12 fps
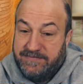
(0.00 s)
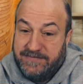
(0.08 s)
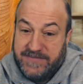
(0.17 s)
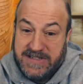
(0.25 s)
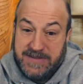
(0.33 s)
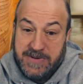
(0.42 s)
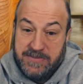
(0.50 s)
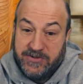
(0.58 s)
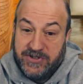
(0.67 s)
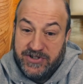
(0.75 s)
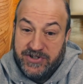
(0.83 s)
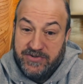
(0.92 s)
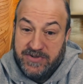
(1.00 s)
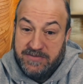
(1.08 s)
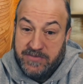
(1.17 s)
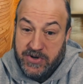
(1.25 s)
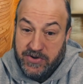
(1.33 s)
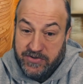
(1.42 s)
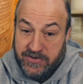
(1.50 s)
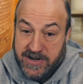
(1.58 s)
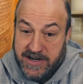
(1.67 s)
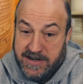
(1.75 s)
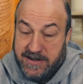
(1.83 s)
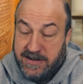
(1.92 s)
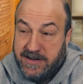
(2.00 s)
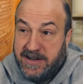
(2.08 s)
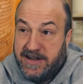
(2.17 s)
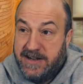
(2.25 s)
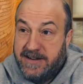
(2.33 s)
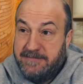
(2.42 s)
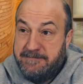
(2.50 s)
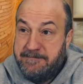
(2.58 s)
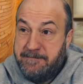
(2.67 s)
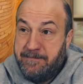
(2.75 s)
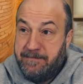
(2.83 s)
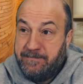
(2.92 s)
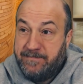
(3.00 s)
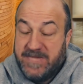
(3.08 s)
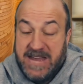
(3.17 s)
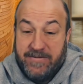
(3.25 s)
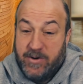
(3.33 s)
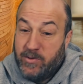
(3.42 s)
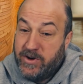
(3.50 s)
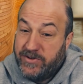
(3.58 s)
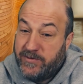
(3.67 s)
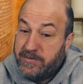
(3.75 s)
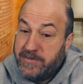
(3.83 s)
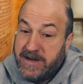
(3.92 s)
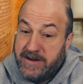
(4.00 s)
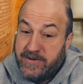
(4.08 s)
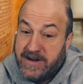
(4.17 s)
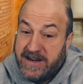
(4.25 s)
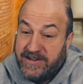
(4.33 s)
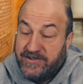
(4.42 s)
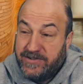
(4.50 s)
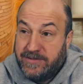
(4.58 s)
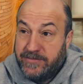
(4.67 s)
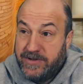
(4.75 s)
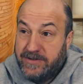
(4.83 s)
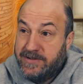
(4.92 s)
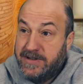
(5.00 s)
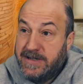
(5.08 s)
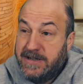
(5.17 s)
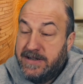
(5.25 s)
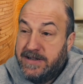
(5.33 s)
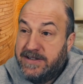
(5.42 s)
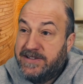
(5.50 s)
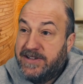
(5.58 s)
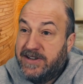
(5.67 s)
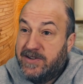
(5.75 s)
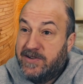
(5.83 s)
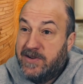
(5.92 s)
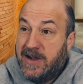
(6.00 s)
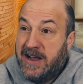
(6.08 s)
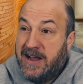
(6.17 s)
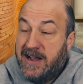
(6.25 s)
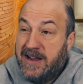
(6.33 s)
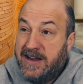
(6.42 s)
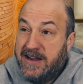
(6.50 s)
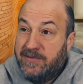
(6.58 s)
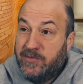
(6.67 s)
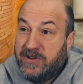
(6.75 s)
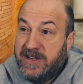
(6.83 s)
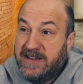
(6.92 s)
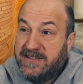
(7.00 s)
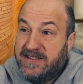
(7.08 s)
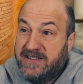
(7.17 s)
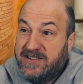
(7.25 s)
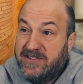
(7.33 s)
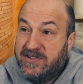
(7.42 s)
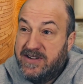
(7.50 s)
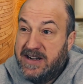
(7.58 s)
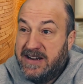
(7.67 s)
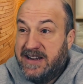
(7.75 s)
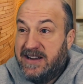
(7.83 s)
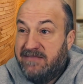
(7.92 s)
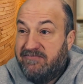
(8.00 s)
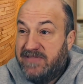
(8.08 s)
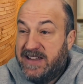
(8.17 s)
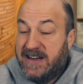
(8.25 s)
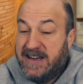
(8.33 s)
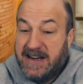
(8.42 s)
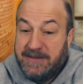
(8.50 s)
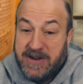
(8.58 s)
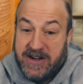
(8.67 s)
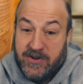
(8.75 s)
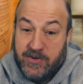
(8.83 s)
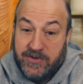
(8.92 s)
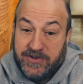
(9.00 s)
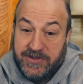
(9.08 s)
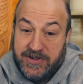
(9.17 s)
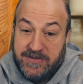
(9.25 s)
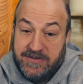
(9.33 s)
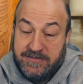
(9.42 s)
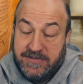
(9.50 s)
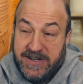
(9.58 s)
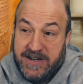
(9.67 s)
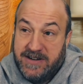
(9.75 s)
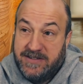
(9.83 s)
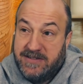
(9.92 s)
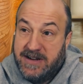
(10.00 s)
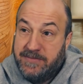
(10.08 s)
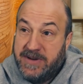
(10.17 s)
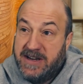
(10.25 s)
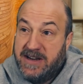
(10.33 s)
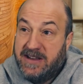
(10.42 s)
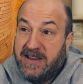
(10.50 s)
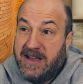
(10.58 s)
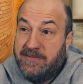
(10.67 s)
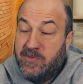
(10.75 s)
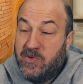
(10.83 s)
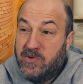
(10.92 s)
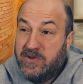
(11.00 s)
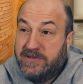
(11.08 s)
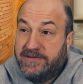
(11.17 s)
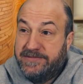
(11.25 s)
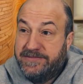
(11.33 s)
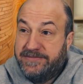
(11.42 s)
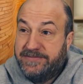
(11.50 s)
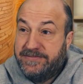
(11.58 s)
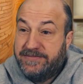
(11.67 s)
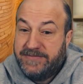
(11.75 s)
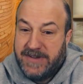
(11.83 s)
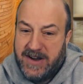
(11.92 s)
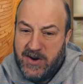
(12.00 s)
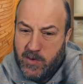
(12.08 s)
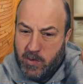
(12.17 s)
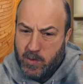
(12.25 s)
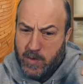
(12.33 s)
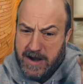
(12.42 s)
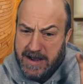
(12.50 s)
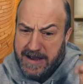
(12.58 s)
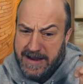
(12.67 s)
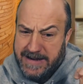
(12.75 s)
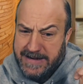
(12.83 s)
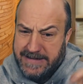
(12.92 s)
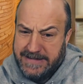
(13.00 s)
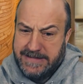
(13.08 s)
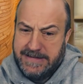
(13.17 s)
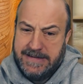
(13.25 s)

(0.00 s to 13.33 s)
some people just shoot the moon, right? Never works for me when I shoot the moon, so I am real hesitant to do it. And then again, I'm getting older, so I'm getting a lot more wise.